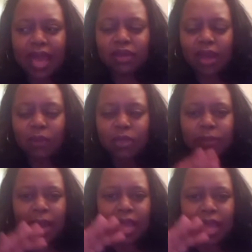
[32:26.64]
that
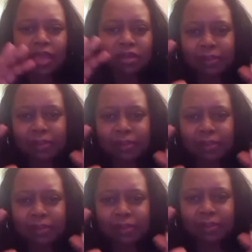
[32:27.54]
was my
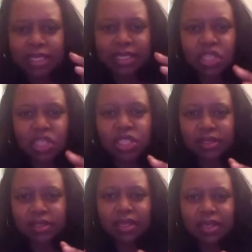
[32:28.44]

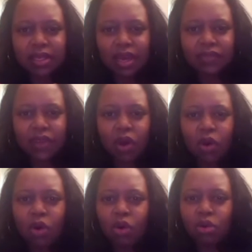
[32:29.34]
realization of the
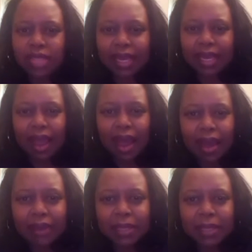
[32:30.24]
whole
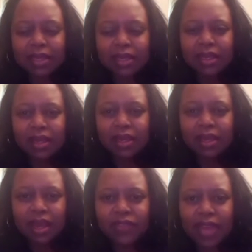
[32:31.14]
dichotomy
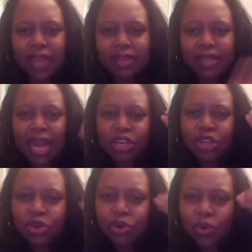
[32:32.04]
of that I
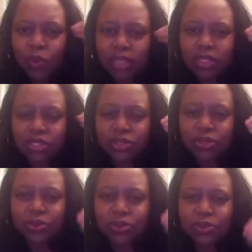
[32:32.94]
knew what to
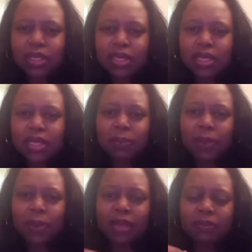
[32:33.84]
do.
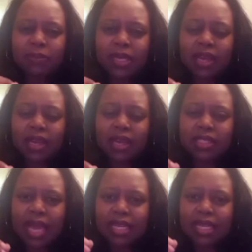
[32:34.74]
But because
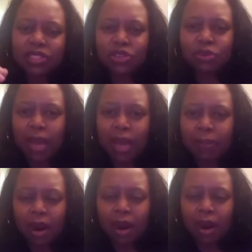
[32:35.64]
I didn't do
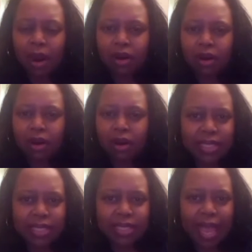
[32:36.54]
my part, it
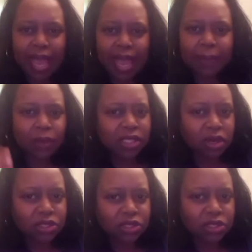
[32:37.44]
wasn't happening. When I
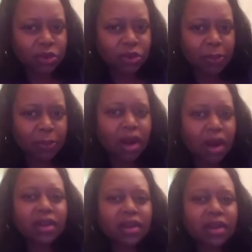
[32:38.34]
started doing my
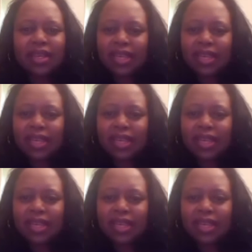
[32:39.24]
part,